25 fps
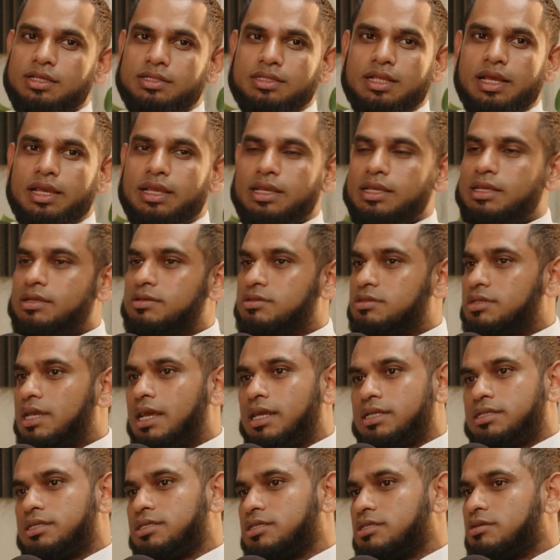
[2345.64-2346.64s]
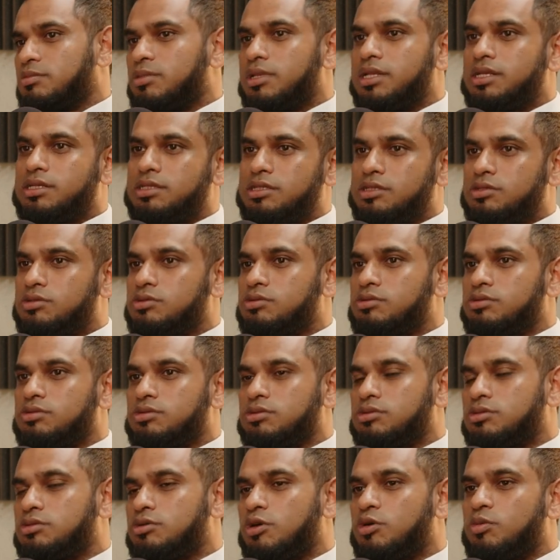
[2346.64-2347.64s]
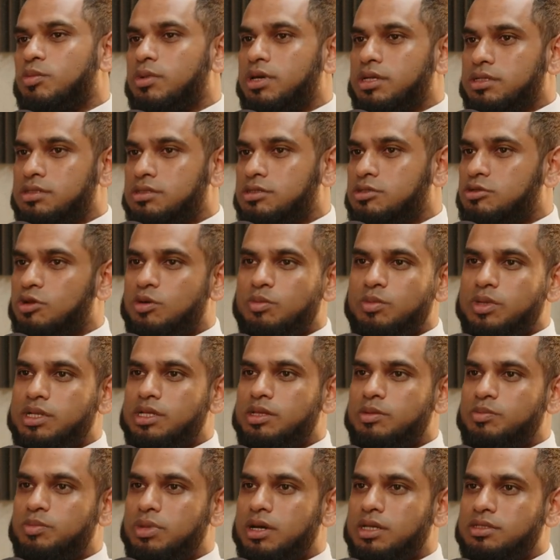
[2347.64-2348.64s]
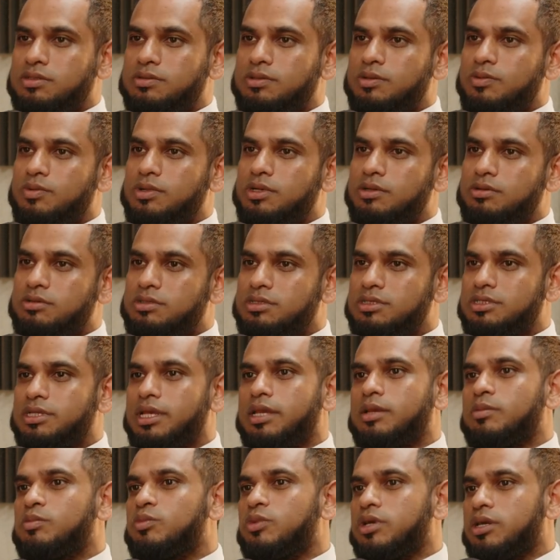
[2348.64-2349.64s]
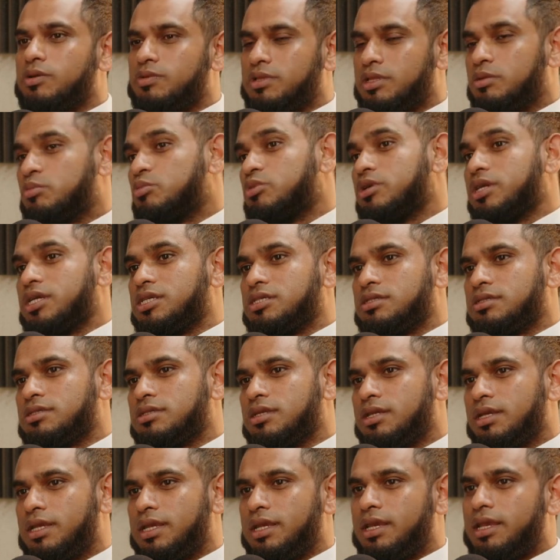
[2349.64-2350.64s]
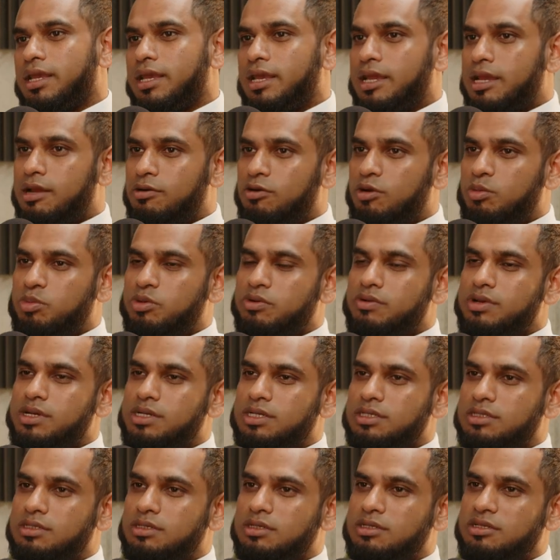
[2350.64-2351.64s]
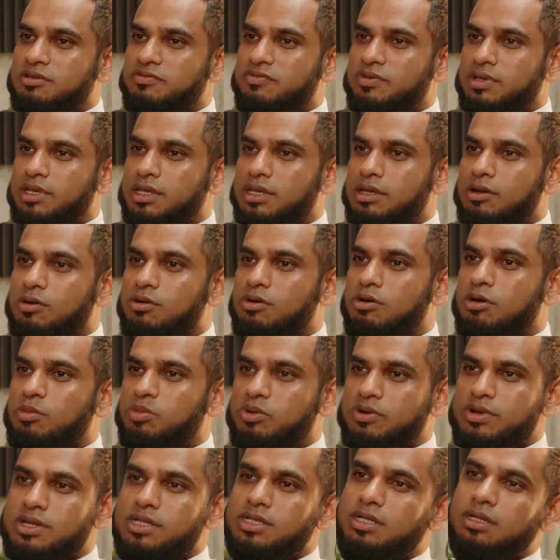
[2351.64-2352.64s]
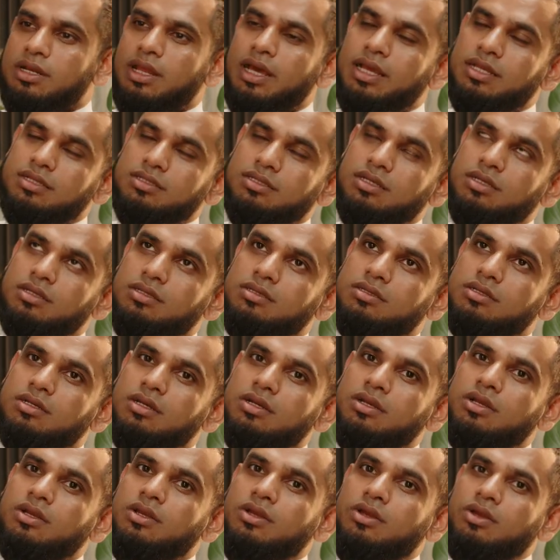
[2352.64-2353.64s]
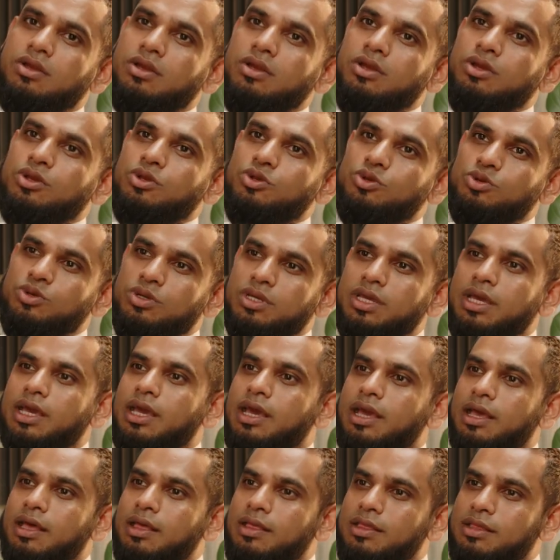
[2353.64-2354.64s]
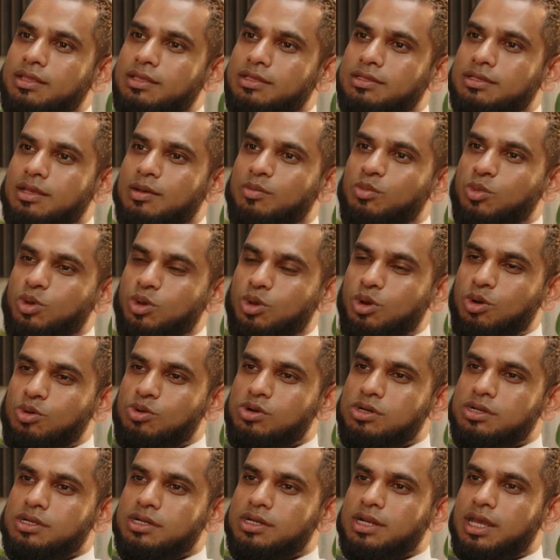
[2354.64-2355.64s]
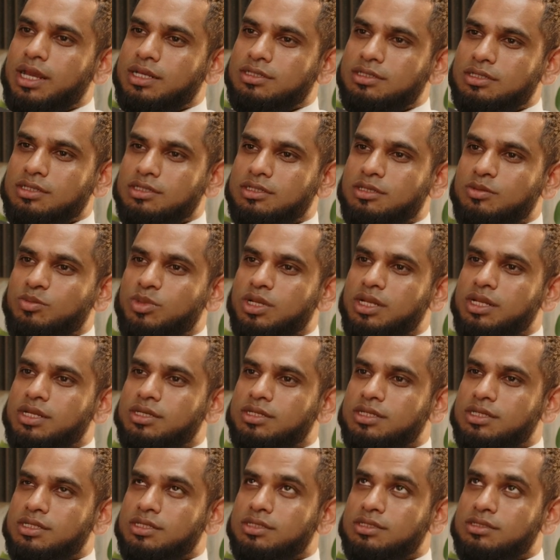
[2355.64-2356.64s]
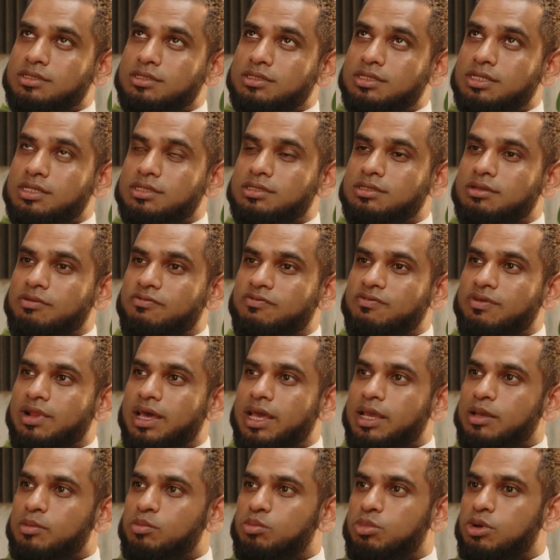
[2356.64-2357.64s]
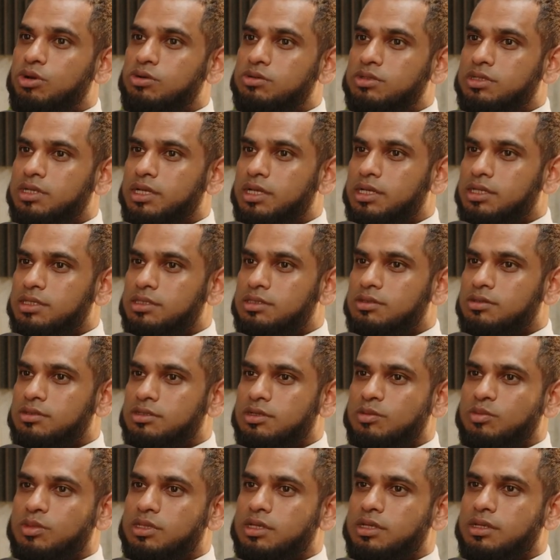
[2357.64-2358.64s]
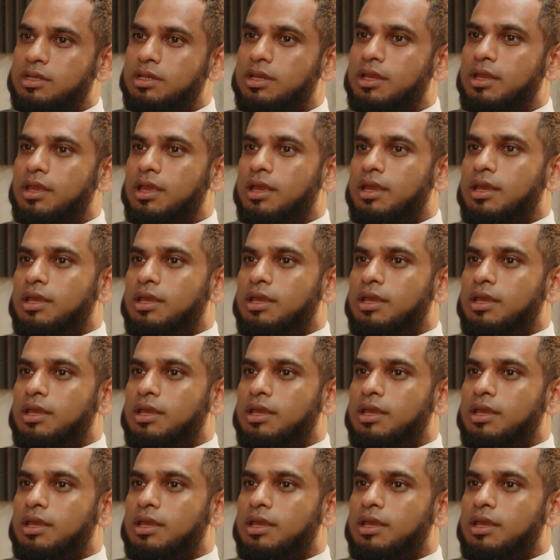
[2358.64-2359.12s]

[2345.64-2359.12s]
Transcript: it's like it gives you accessibility to so much so many parts of the world same way with the British air operator certificate or operating license you get some golden accessibilities since the flying boat days or something.